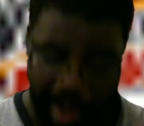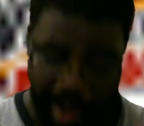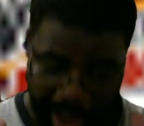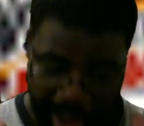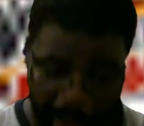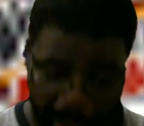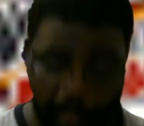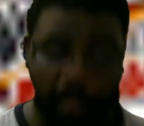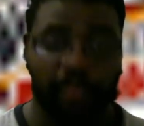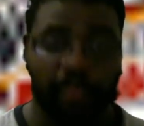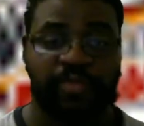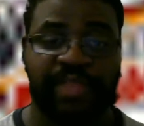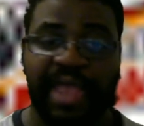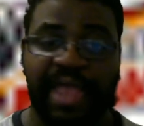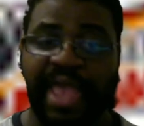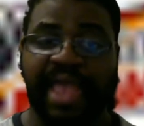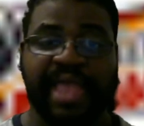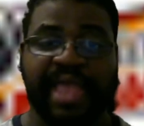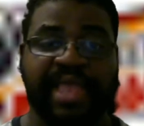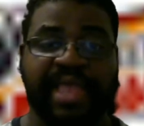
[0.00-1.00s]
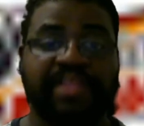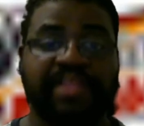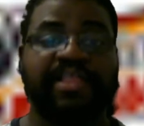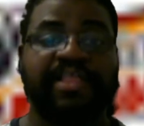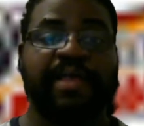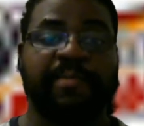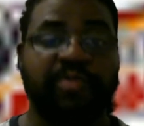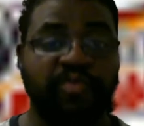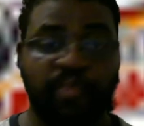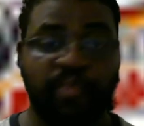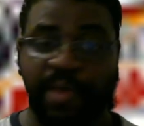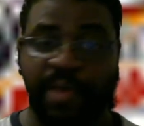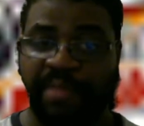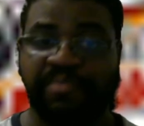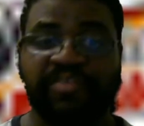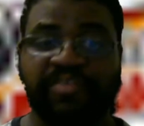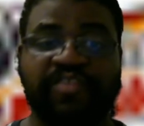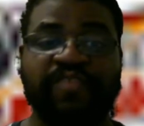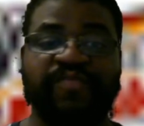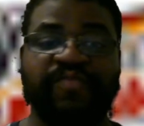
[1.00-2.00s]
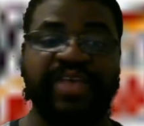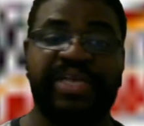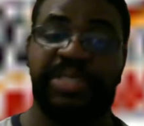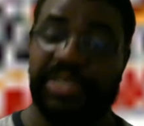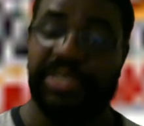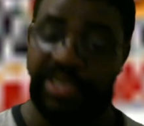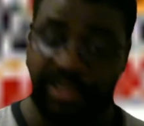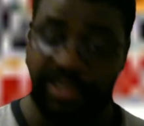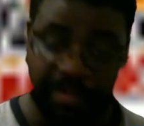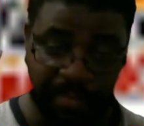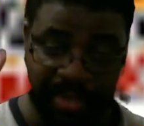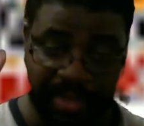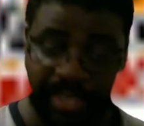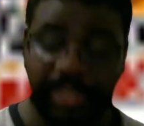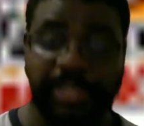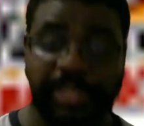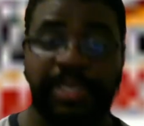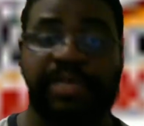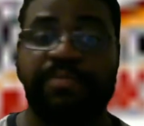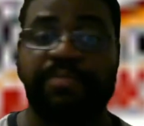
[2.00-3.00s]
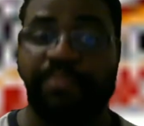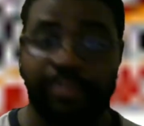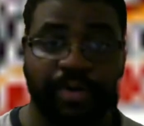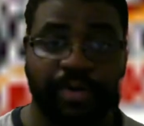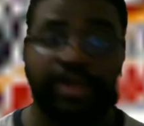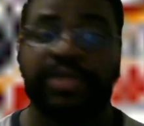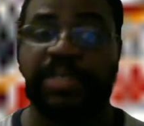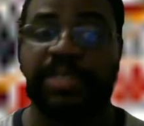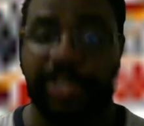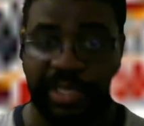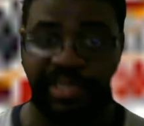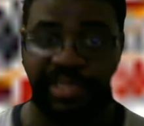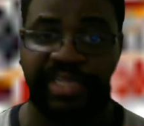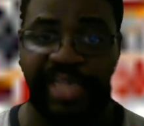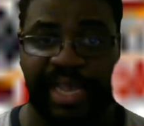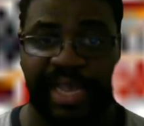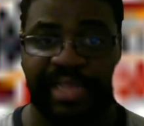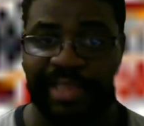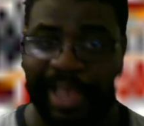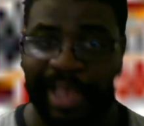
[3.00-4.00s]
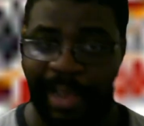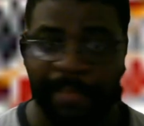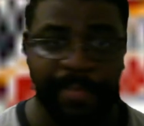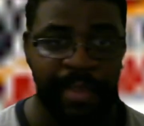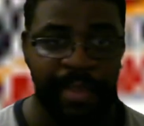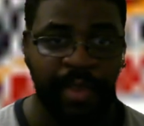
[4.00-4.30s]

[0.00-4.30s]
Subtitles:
I want the AEW women's division to be booked just like that.